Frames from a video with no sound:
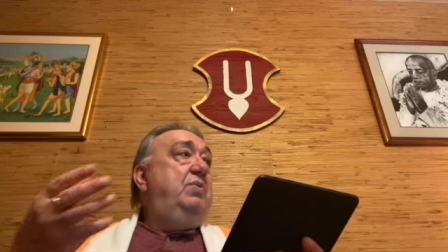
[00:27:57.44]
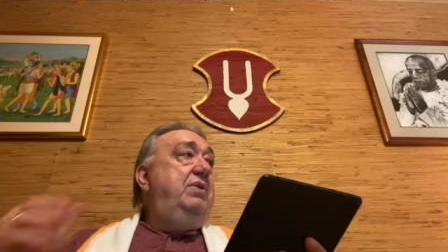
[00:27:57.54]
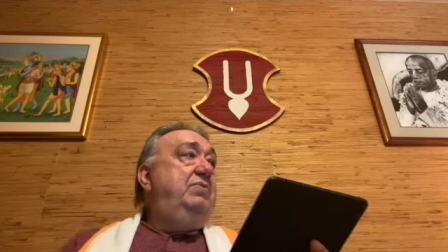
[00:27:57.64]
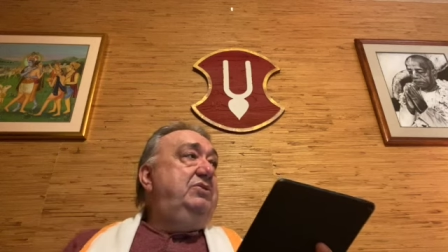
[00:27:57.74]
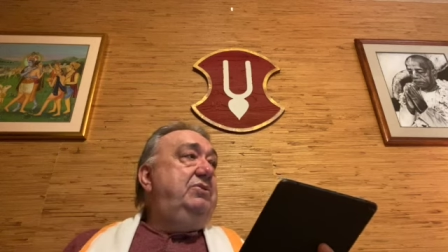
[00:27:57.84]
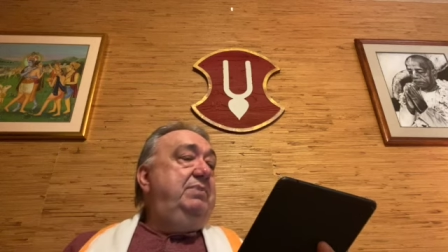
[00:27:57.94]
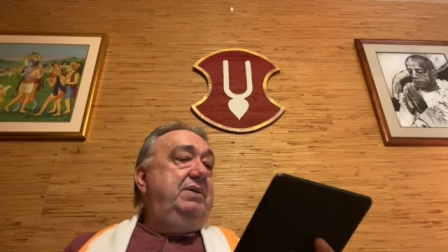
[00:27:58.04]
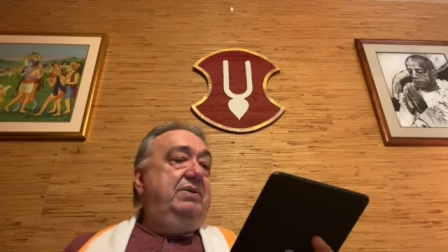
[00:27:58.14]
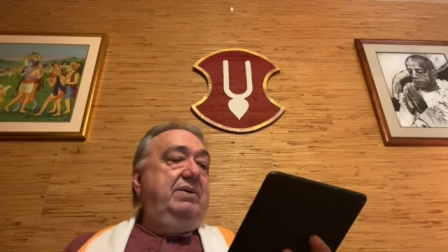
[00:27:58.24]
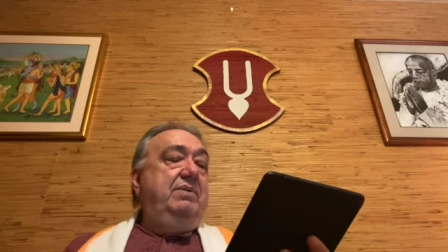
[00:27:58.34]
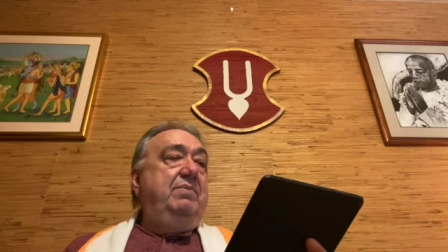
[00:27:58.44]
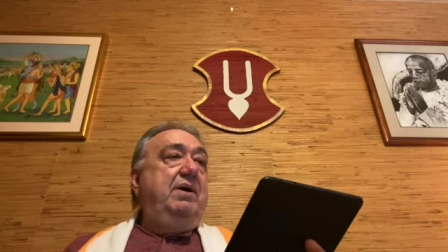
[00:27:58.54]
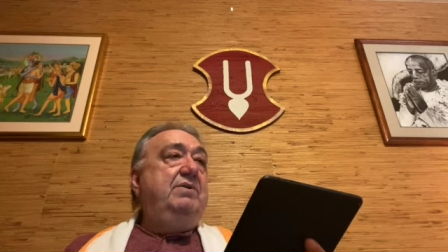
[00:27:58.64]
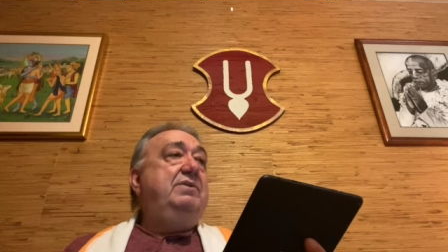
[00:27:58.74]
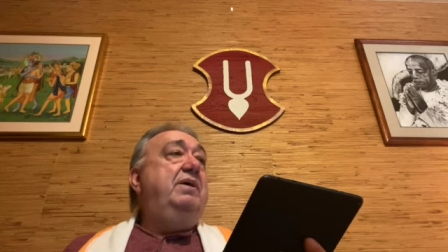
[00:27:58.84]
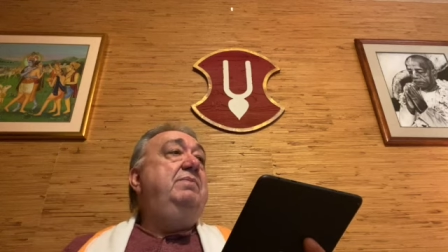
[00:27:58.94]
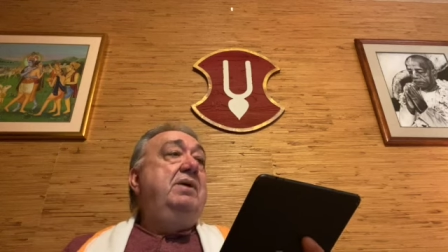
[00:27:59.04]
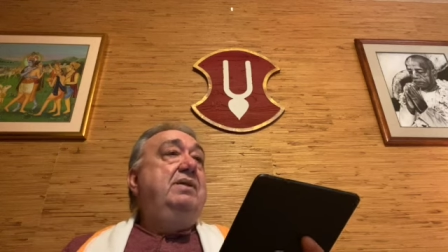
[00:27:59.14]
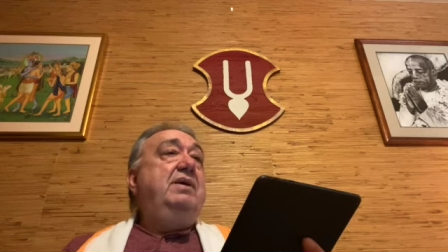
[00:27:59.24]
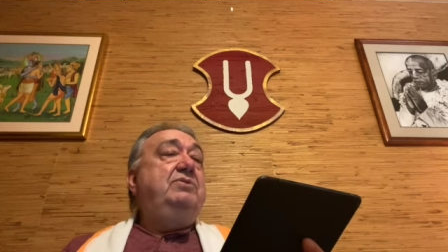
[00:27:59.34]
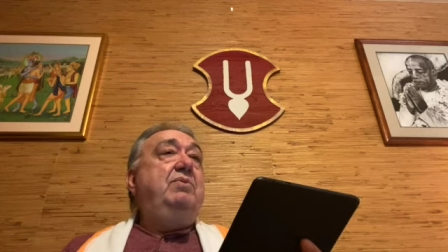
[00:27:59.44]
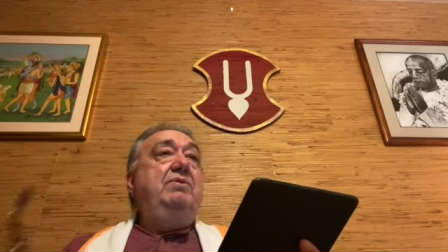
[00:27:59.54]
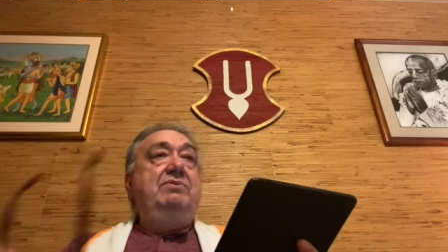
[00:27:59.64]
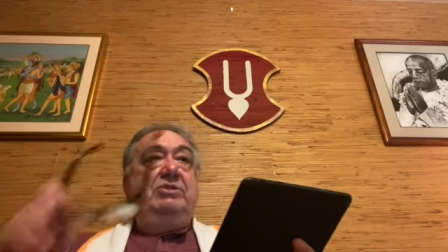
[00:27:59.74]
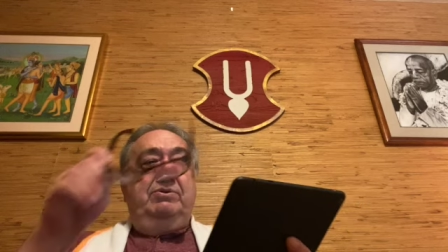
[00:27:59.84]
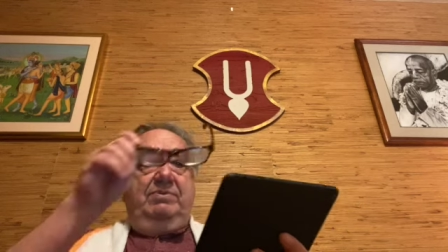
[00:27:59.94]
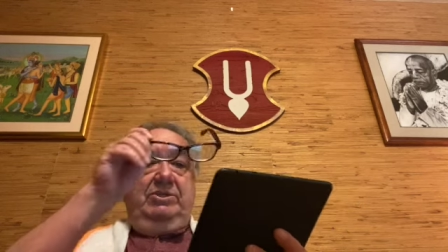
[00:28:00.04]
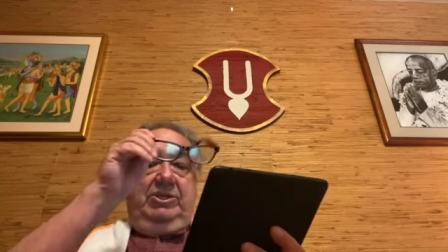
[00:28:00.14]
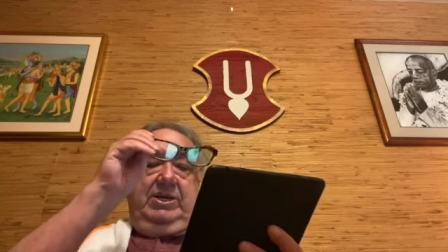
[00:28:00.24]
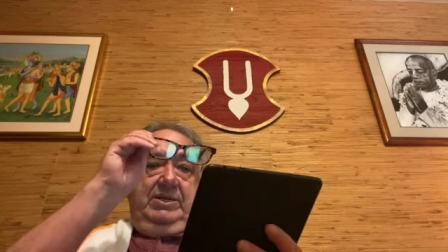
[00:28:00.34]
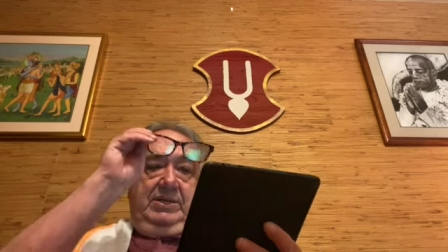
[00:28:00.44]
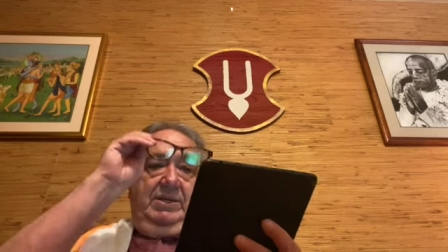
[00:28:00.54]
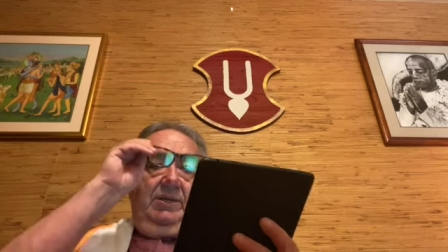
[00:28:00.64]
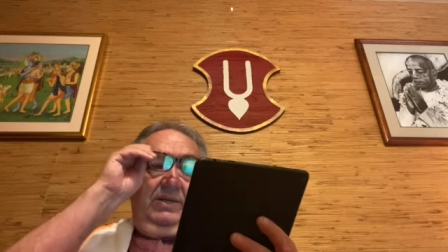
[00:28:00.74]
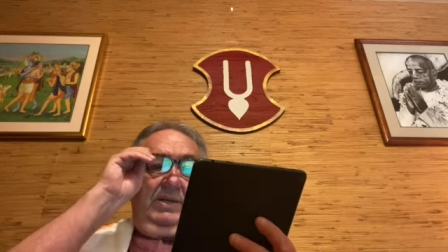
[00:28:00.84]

why we should be hearing the Bhagavatam. That's why we should be chanting.